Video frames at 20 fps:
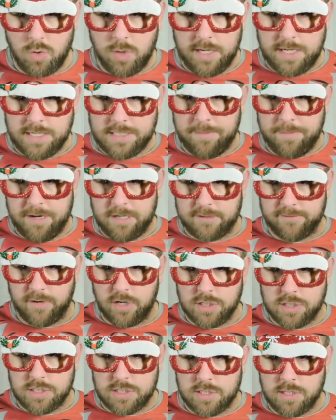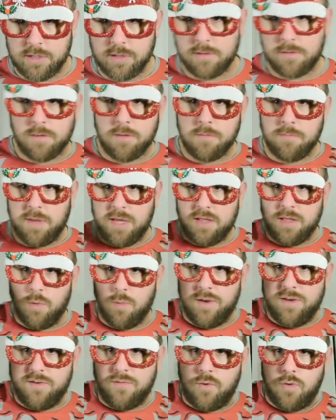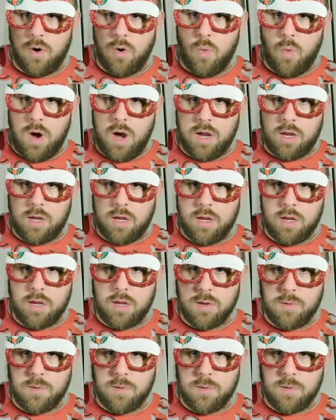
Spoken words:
he disappears first, because he went for a walk